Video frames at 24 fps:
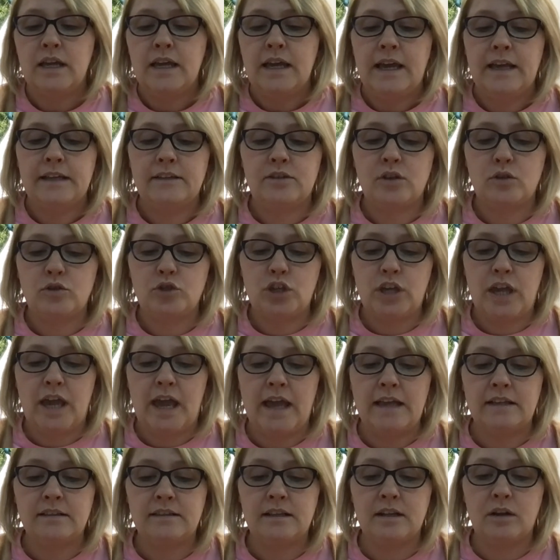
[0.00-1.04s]
and so she
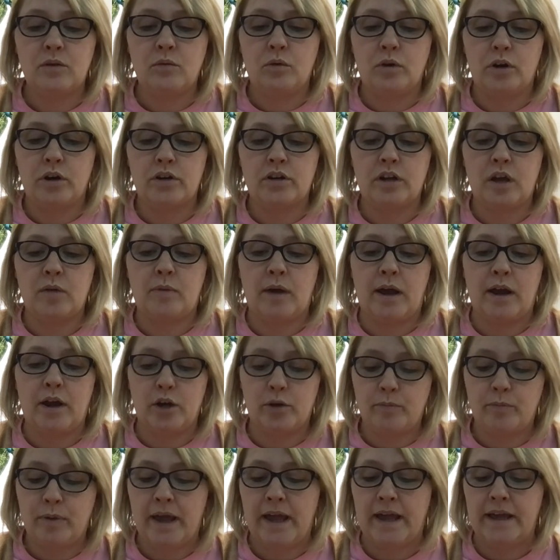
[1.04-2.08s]
hadn't said a word about her
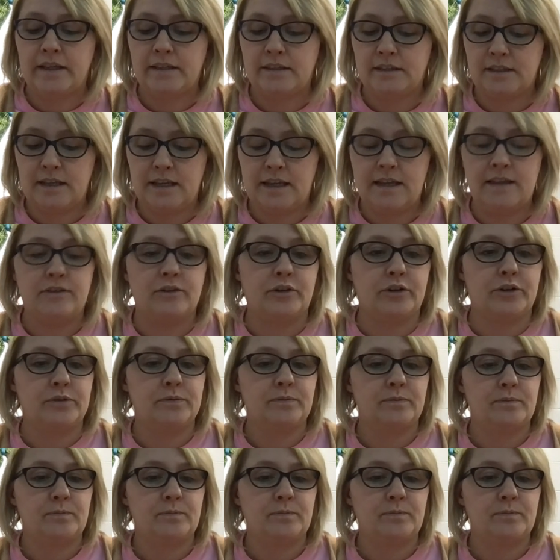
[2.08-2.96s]
past either.